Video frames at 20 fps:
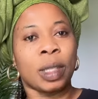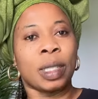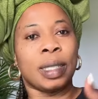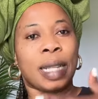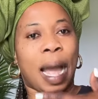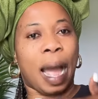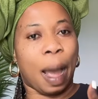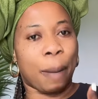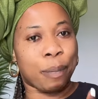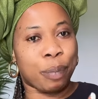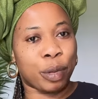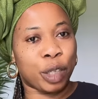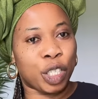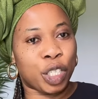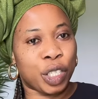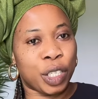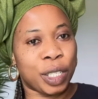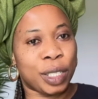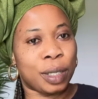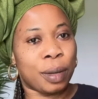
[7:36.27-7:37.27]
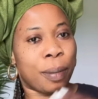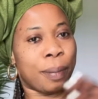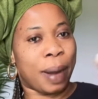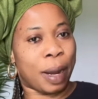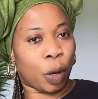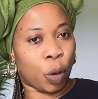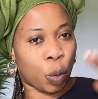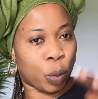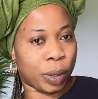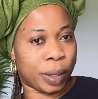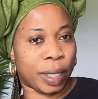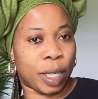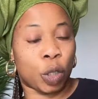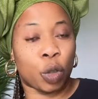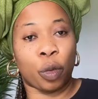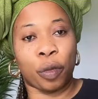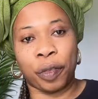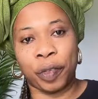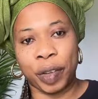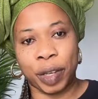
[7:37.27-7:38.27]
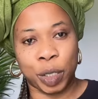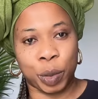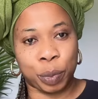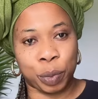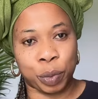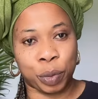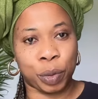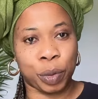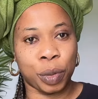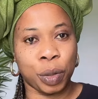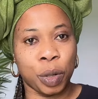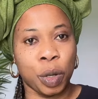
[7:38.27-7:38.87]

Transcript: that appreciate my content on Facebook.